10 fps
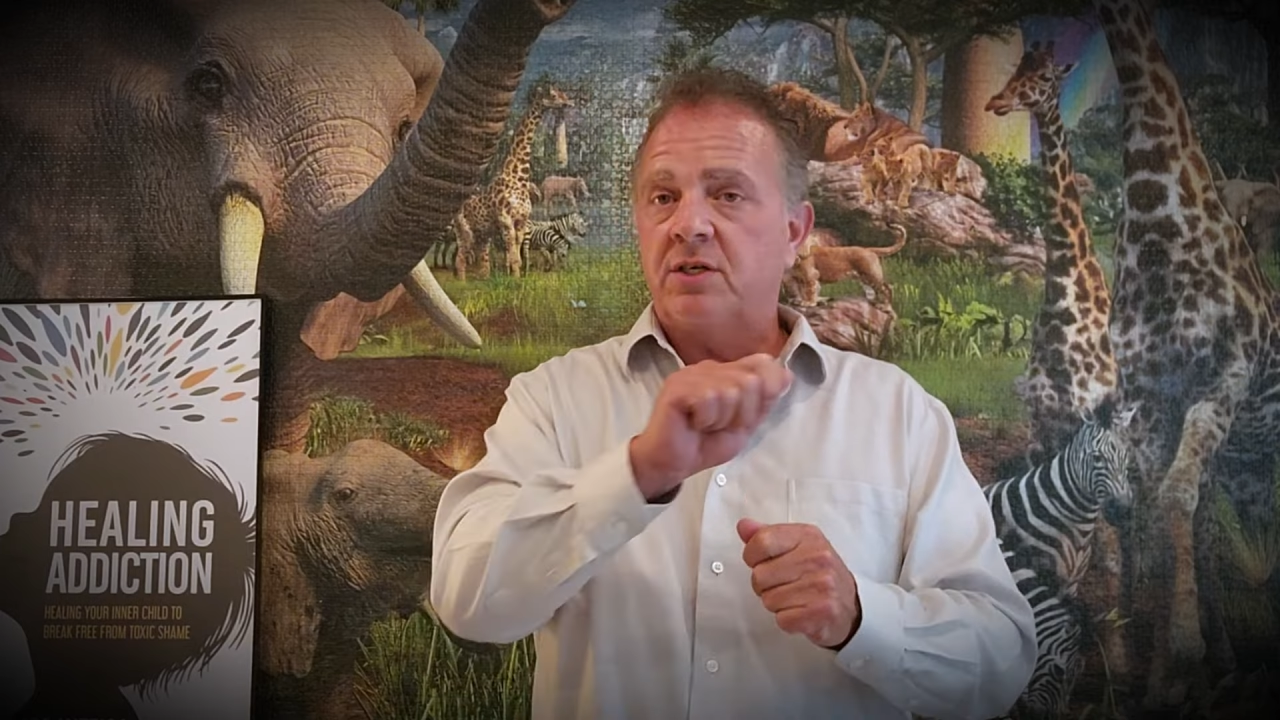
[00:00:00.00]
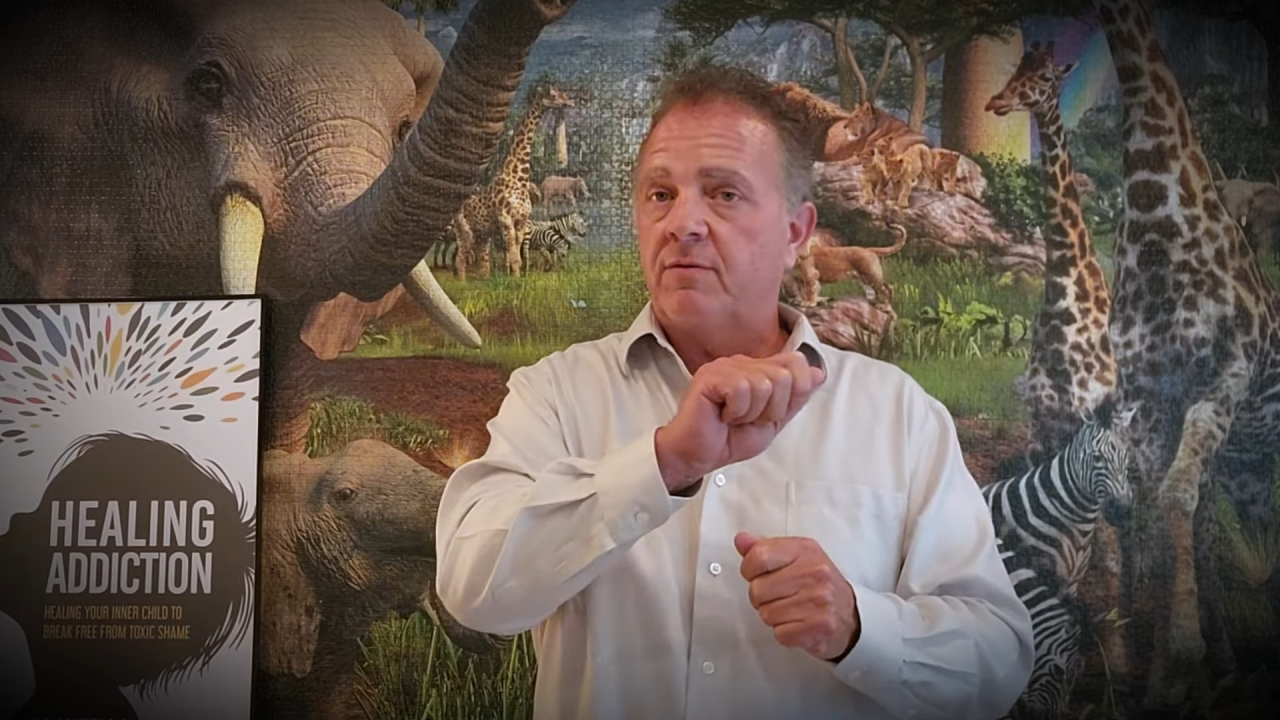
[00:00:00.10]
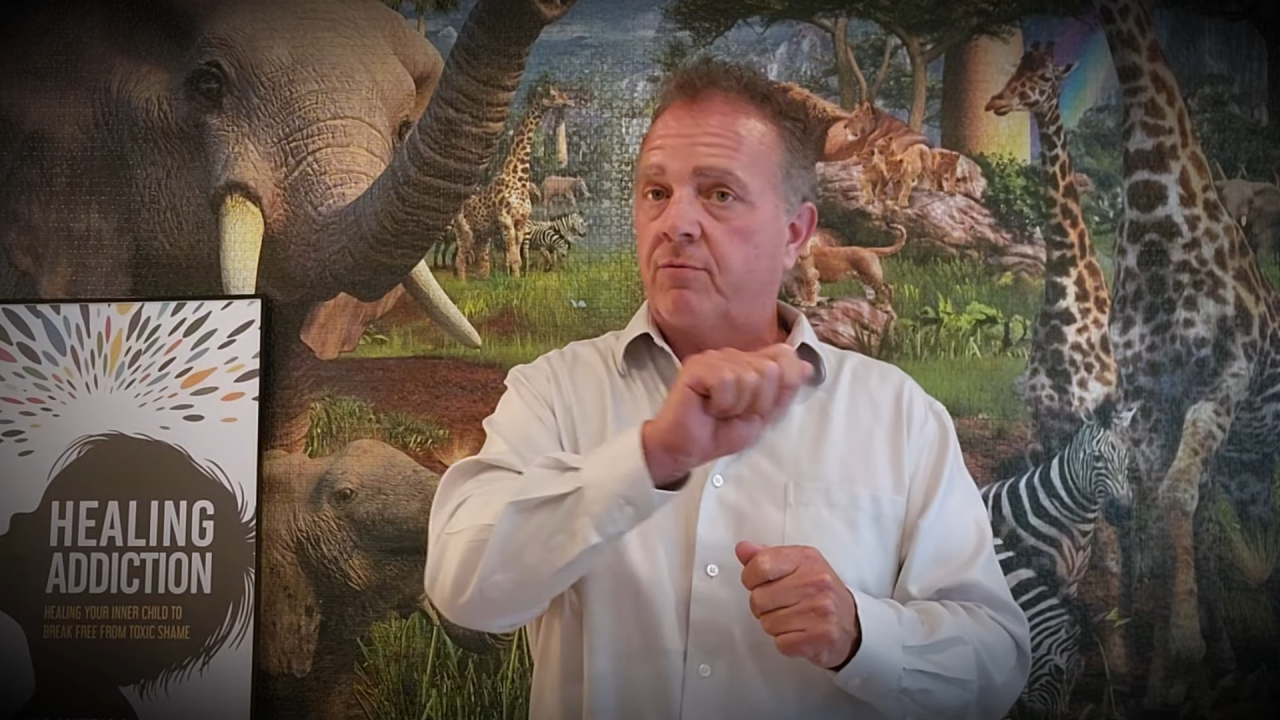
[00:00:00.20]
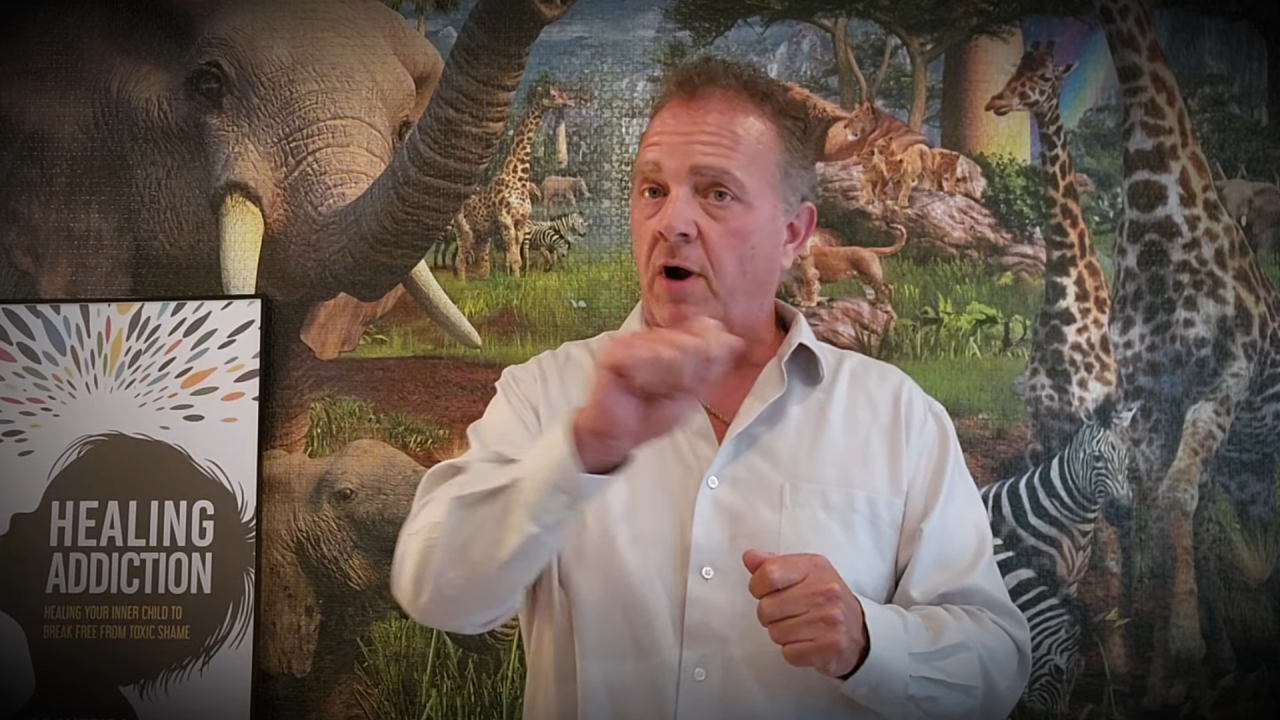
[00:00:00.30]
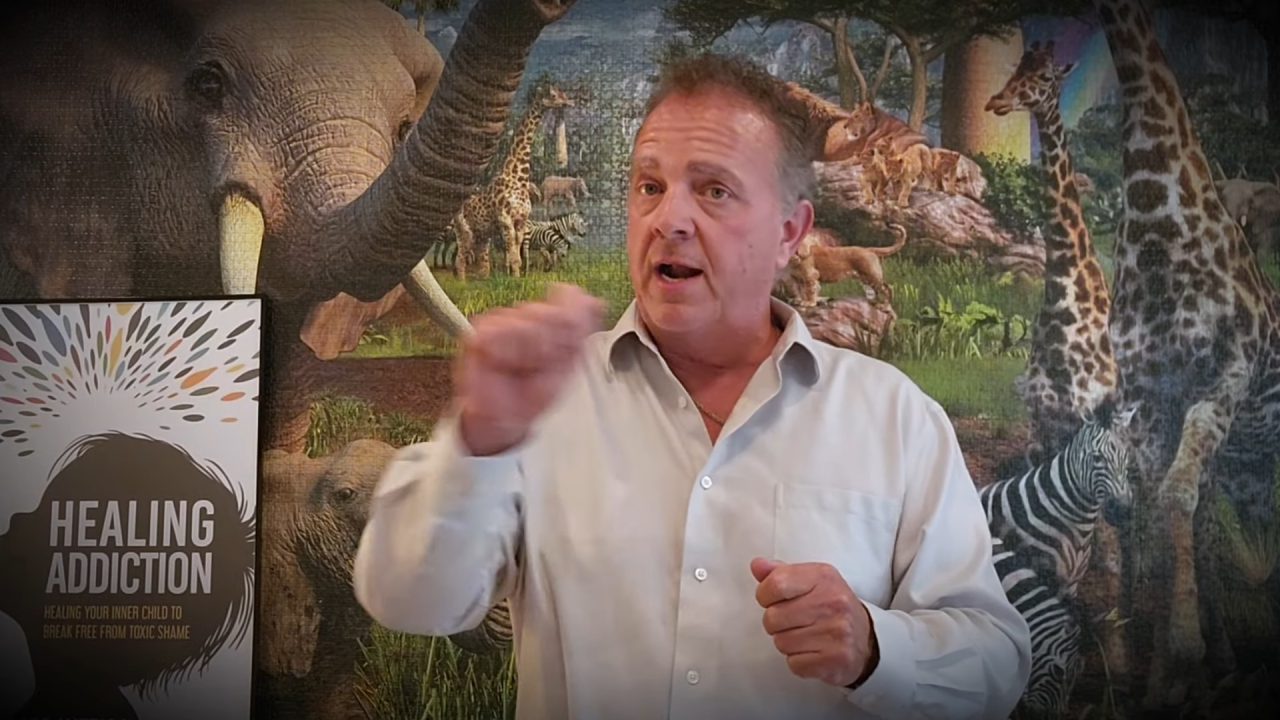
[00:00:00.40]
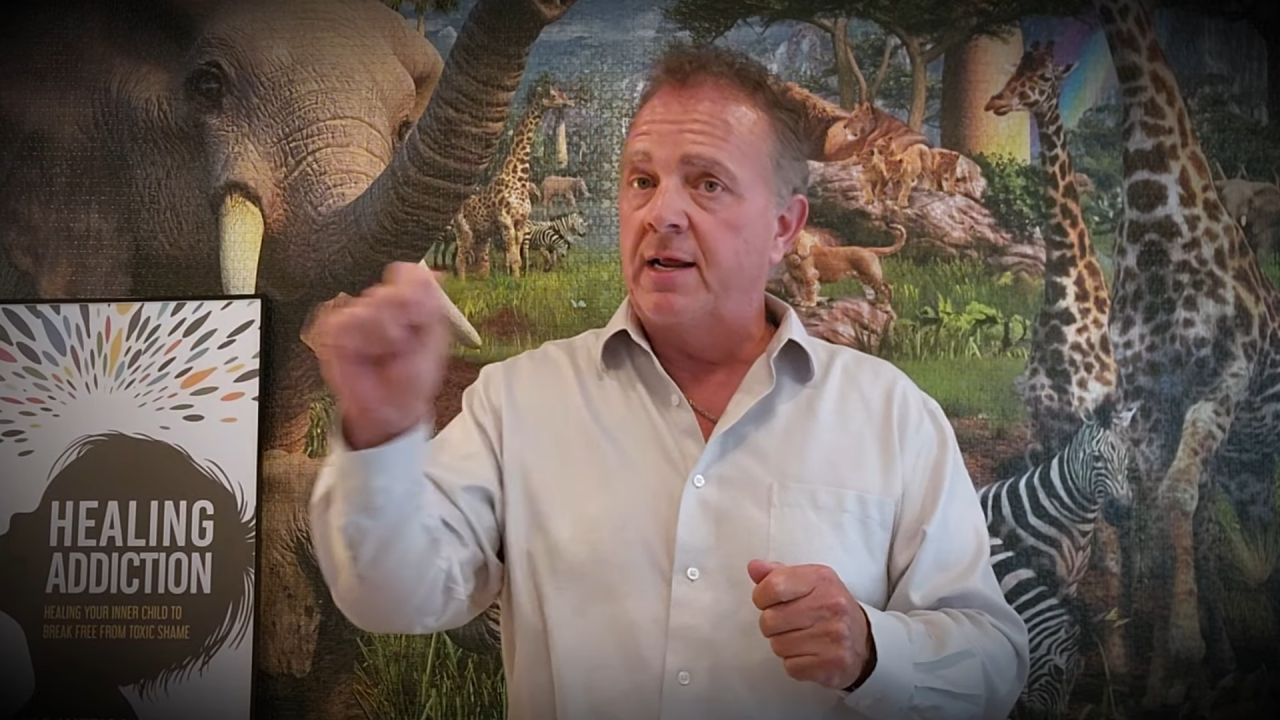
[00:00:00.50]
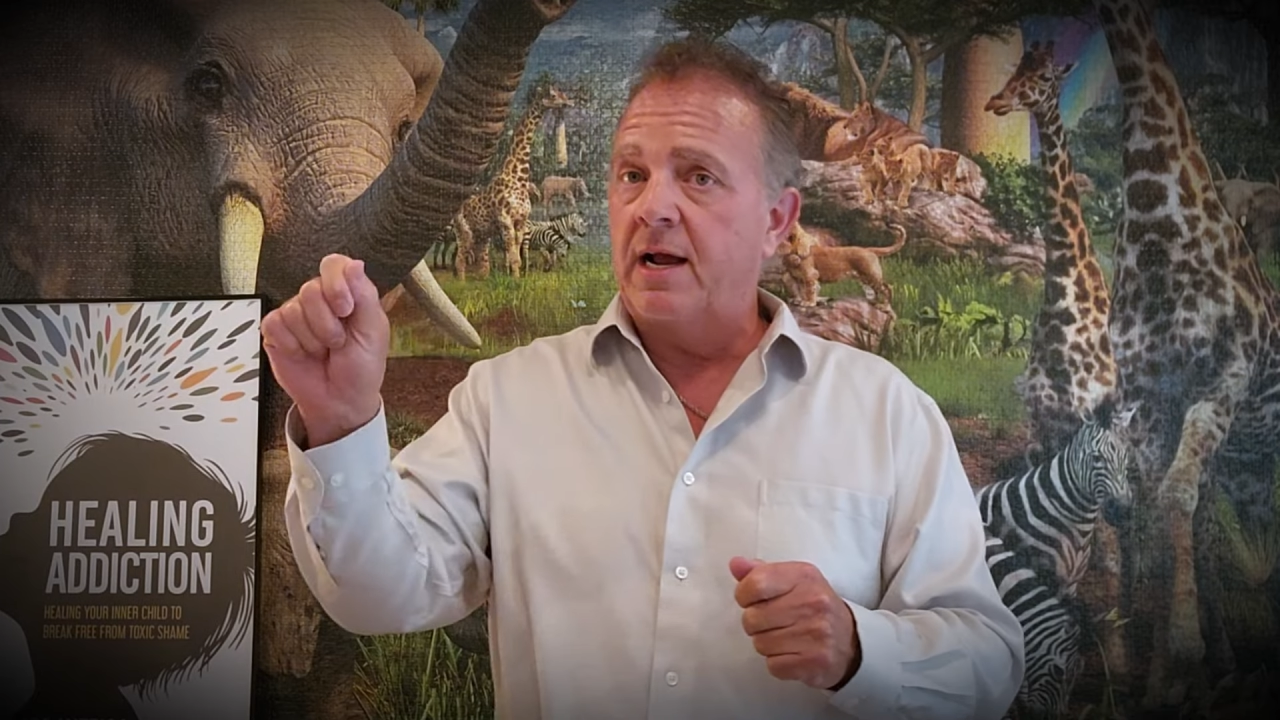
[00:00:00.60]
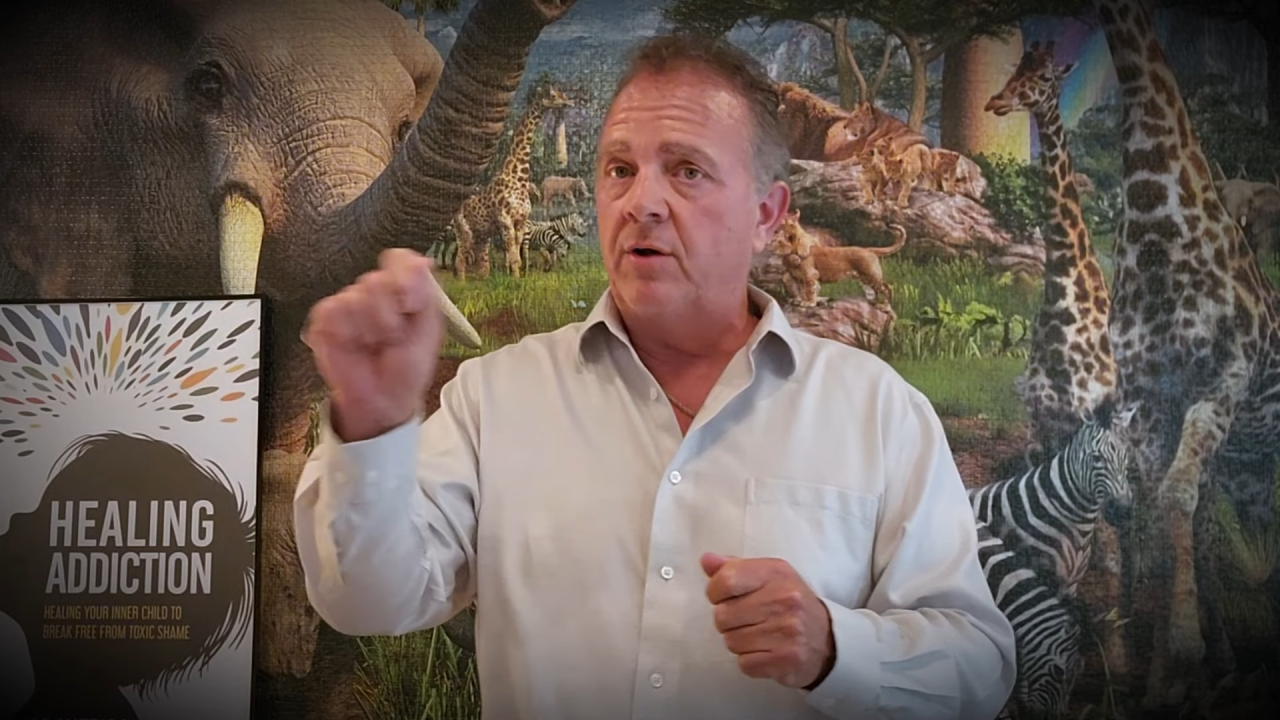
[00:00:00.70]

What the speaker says: of writing